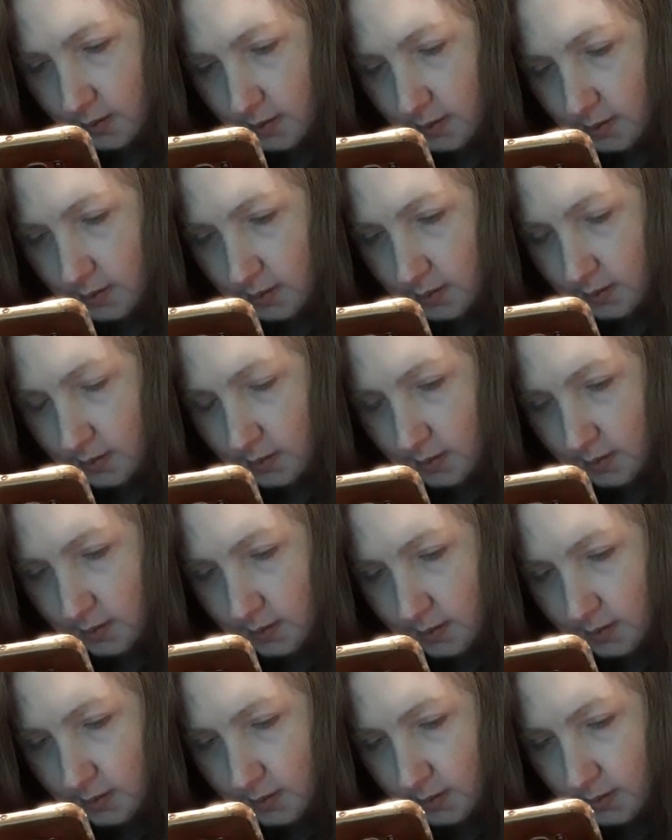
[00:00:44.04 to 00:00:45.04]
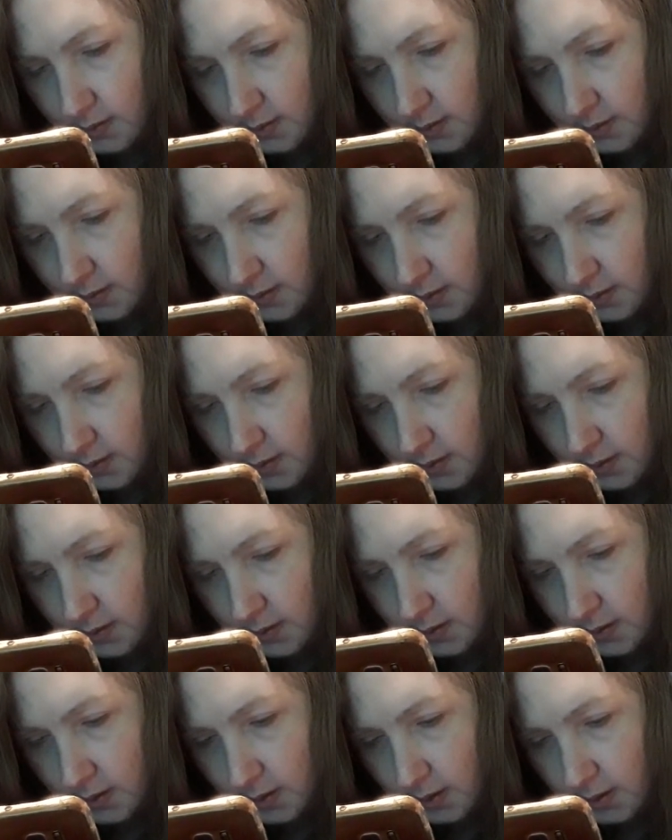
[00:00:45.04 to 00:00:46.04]

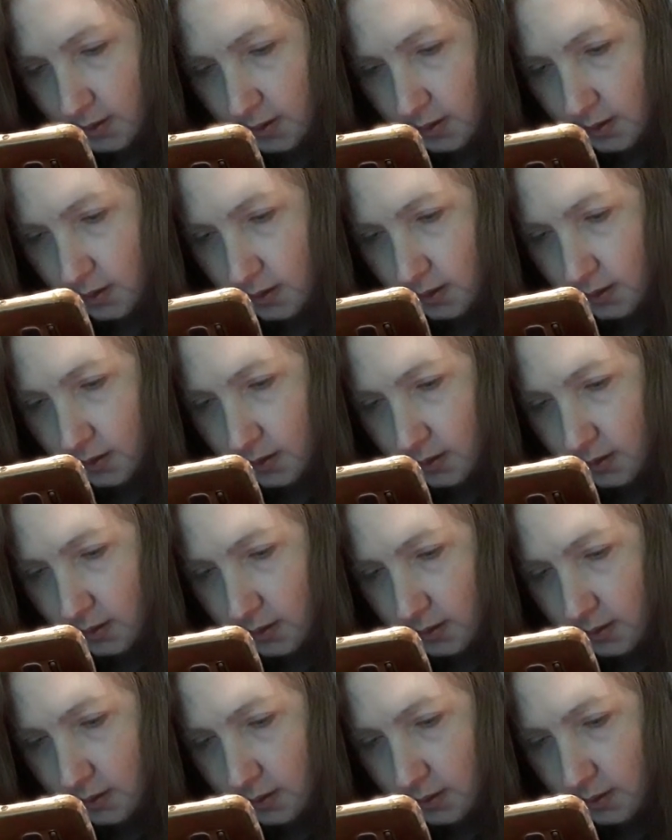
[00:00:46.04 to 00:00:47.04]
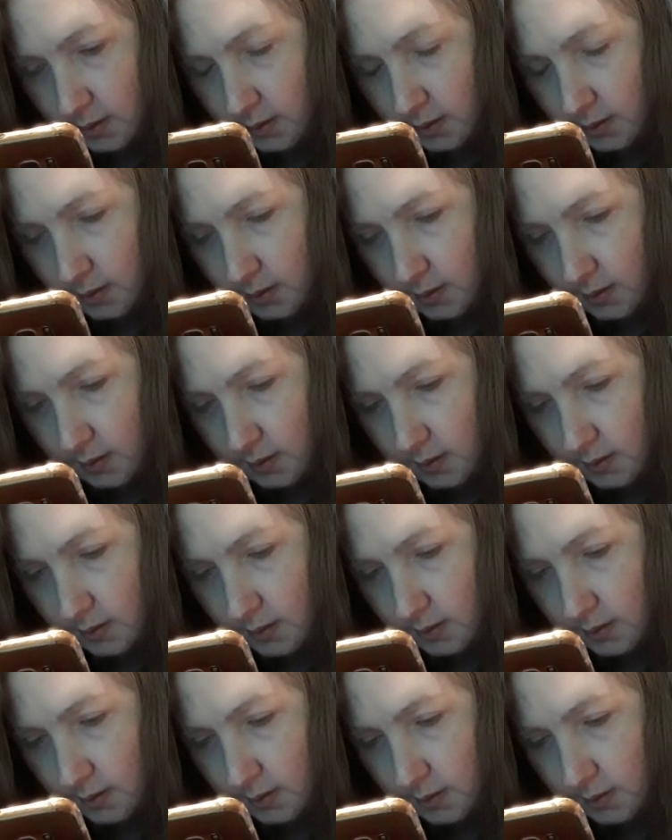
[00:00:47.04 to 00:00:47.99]
(no one is talking)